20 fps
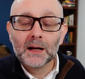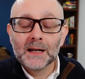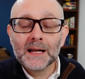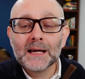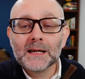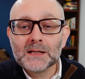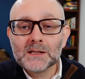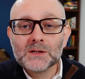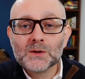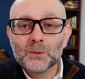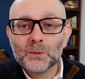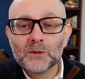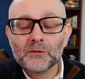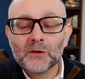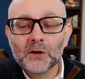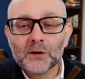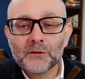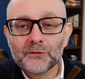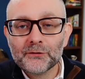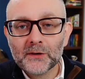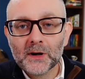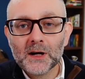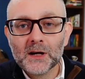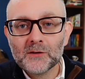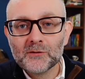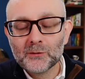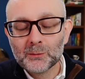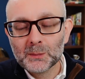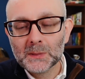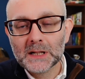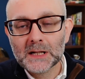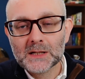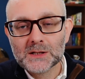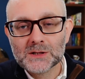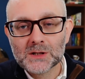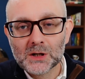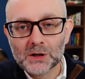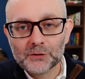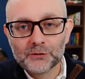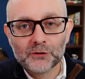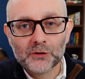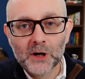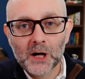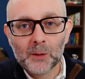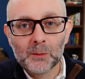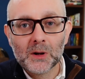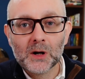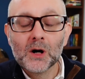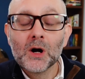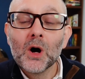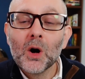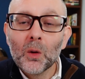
Next, we've got 5 minutes of grammar.